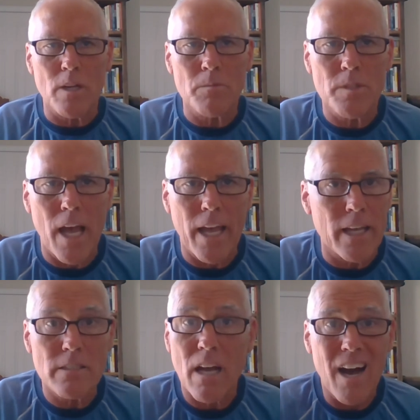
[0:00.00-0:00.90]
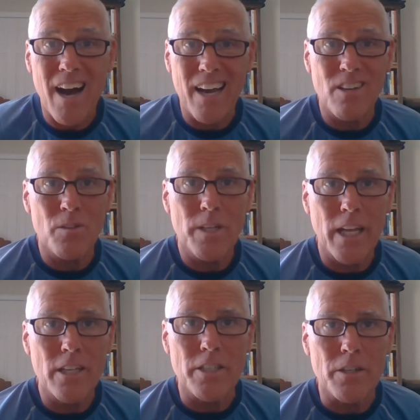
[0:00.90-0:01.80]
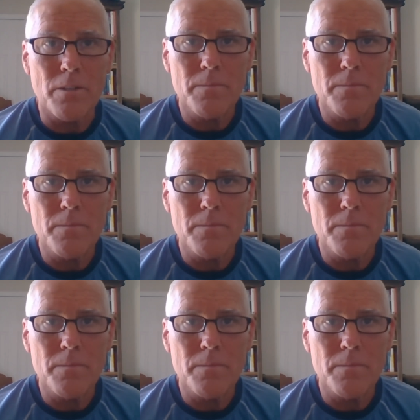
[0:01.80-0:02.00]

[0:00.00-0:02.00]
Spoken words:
I'm saying is, I don't need you.